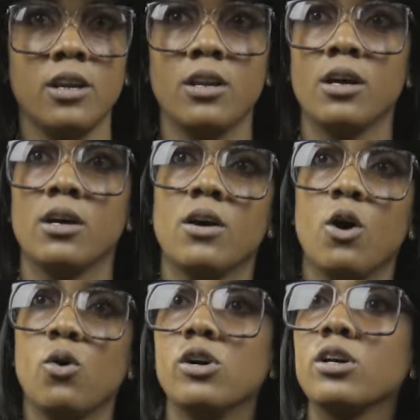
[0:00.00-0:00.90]
then the
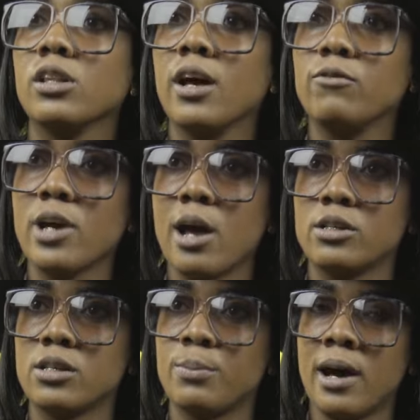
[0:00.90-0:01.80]
whole hook, Love Drought,
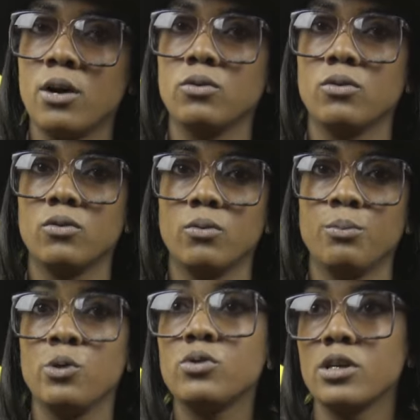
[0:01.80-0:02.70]
is
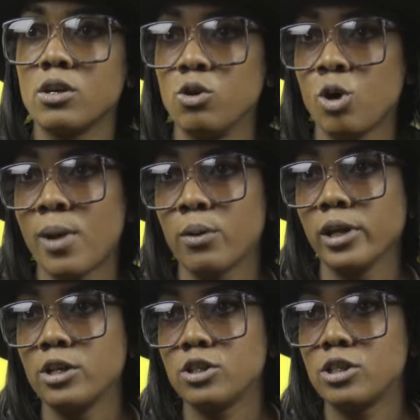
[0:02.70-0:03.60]
about music, you know, my
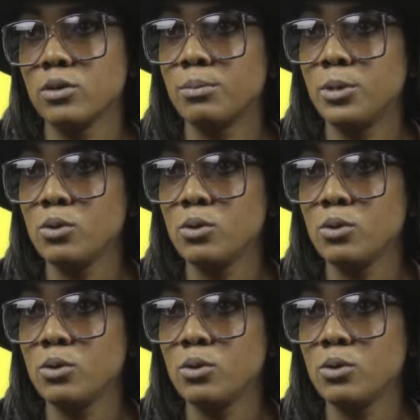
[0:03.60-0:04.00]
relationship with